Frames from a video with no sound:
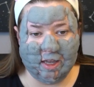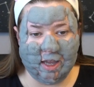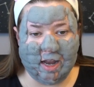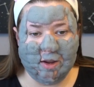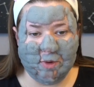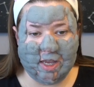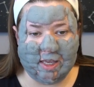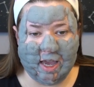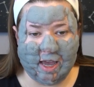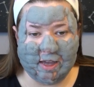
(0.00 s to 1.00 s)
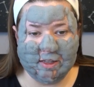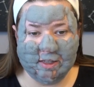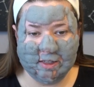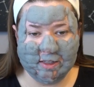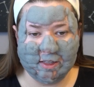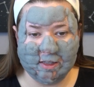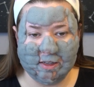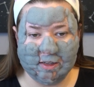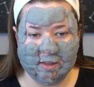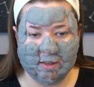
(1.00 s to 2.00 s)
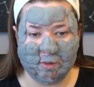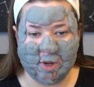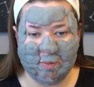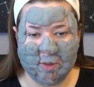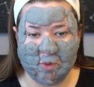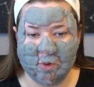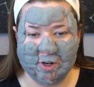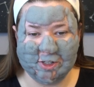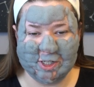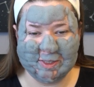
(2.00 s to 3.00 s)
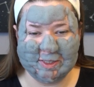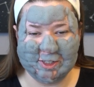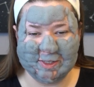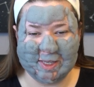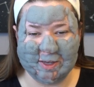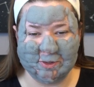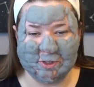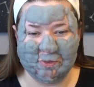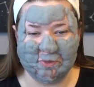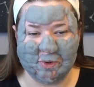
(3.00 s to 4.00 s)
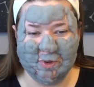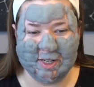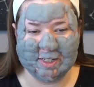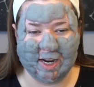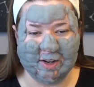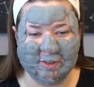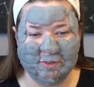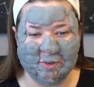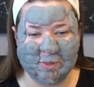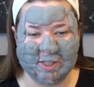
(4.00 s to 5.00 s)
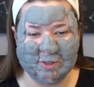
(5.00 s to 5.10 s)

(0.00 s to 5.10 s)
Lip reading: Anyway, yeah. The way people oranges just kills the fruit entirely for me.